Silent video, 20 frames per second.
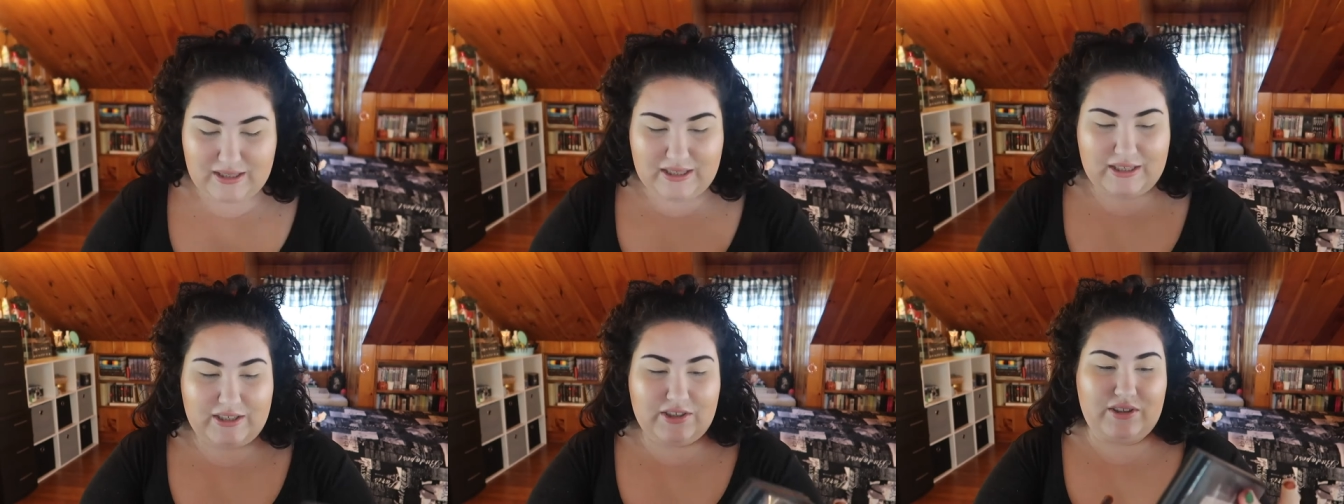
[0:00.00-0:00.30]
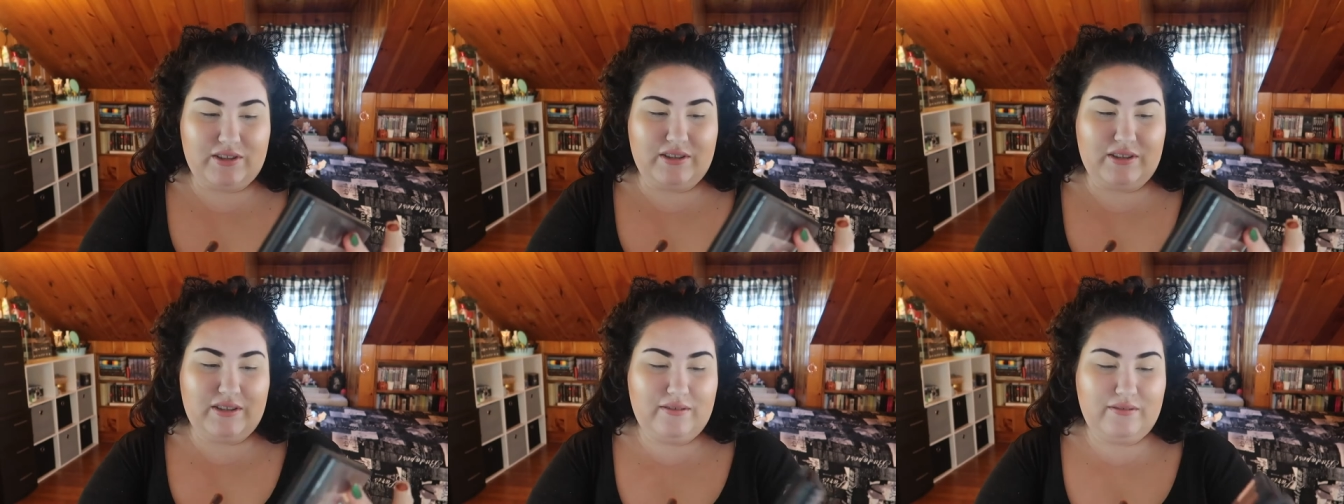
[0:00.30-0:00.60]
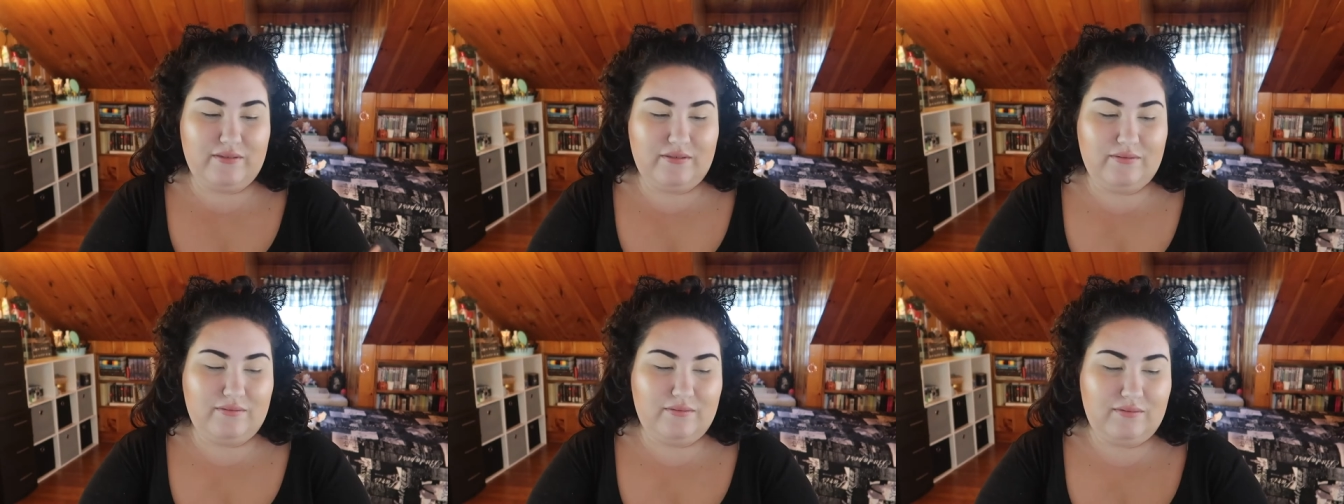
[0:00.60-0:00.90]
actually,
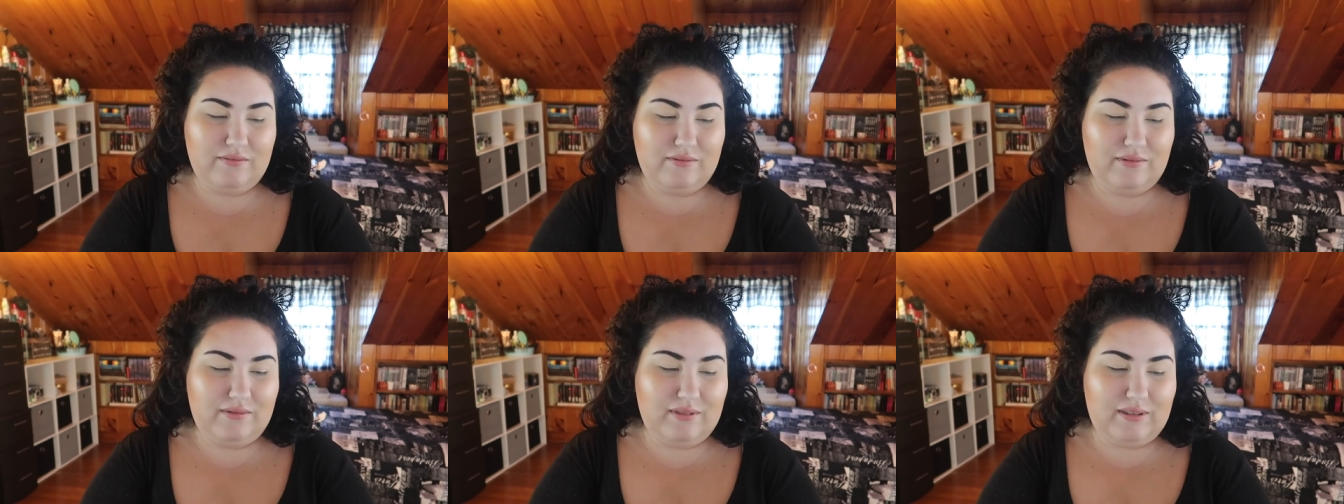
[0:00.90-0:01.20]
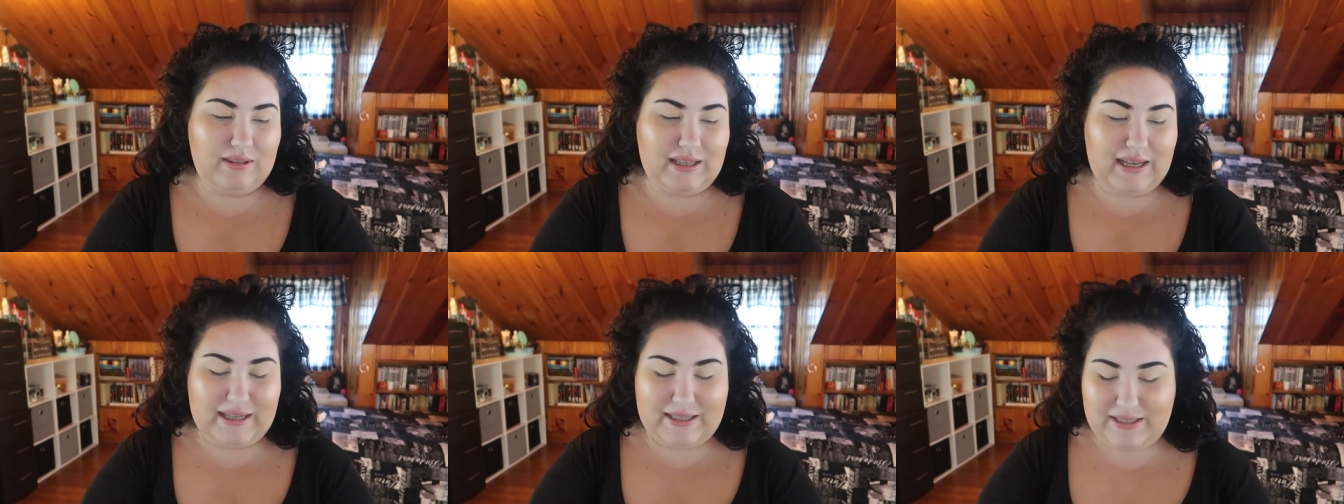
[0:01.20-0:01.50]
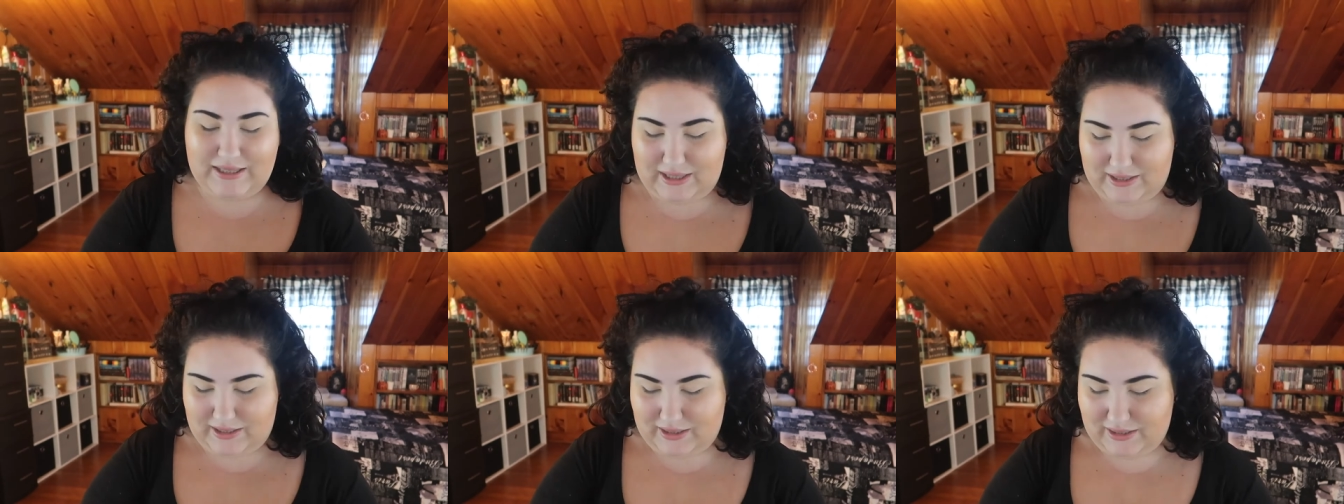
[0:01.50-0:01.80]
that's
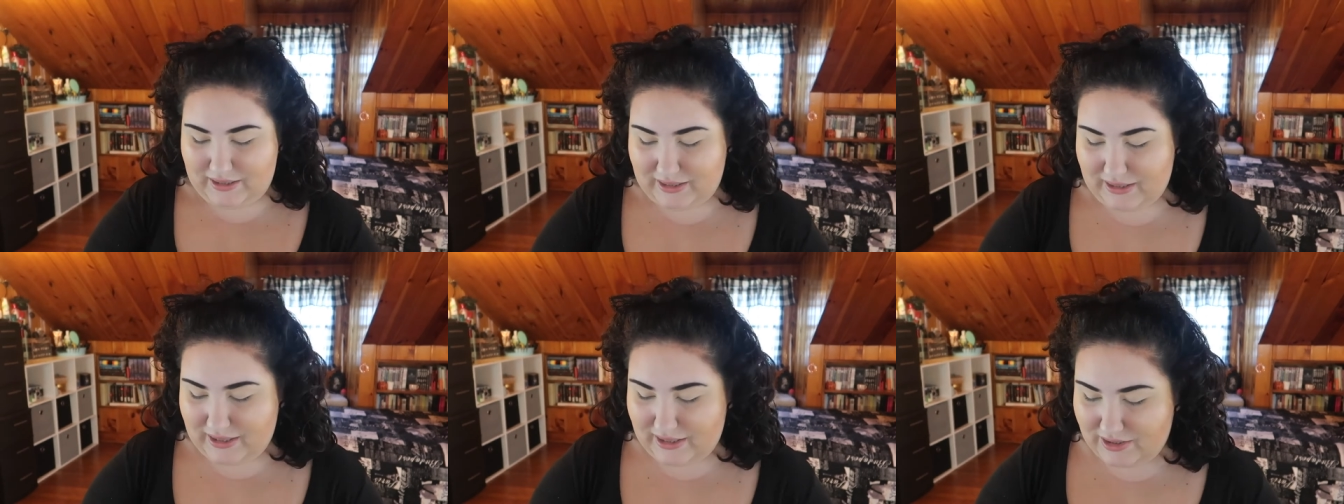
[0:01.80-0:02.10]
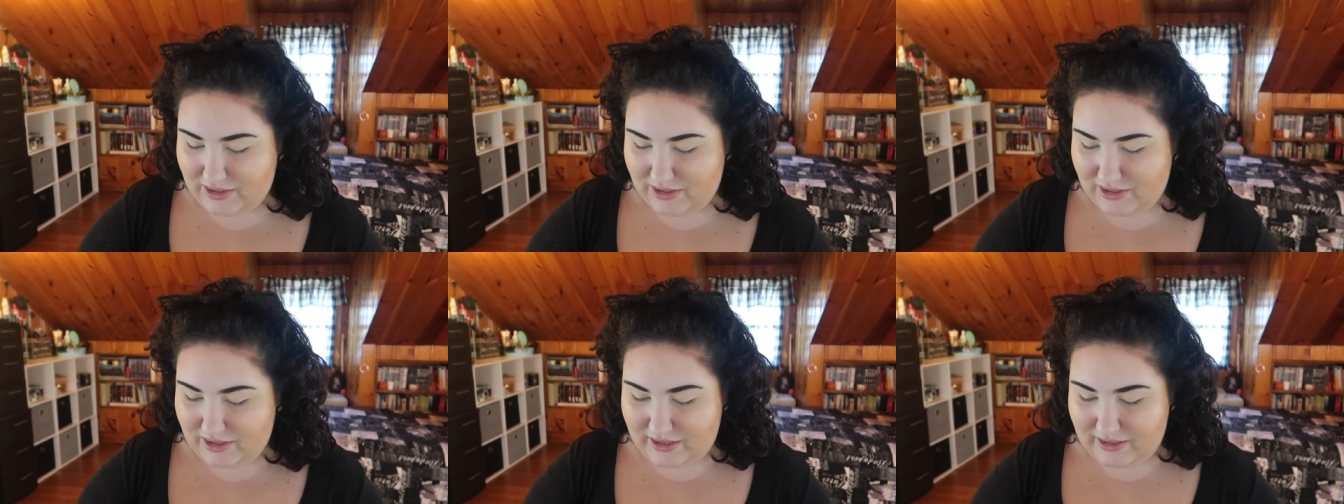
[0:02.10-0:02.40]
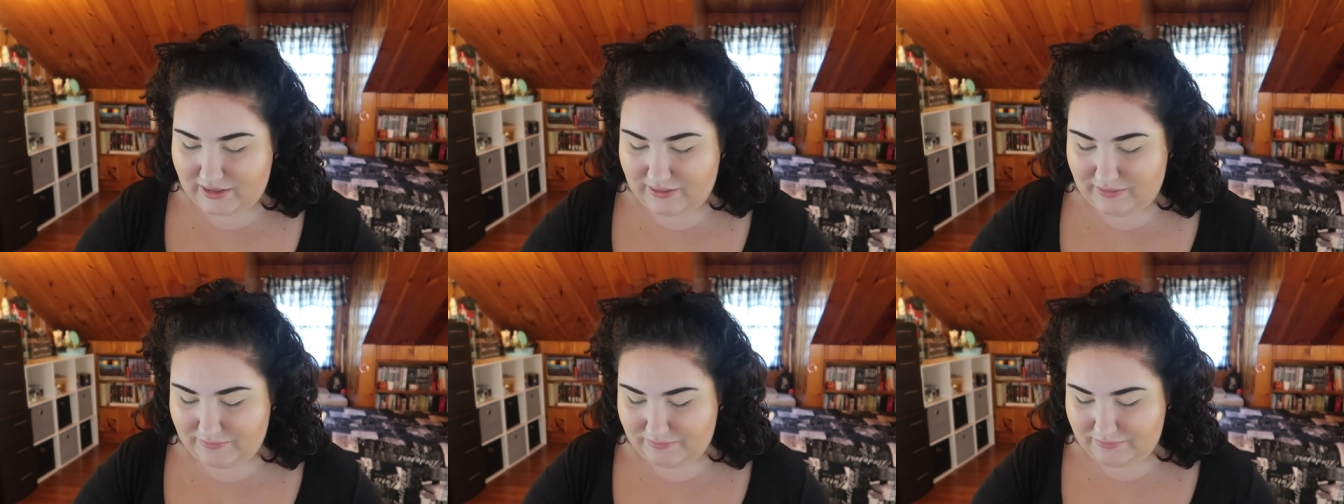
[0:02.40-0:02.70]
technically the lightest shade.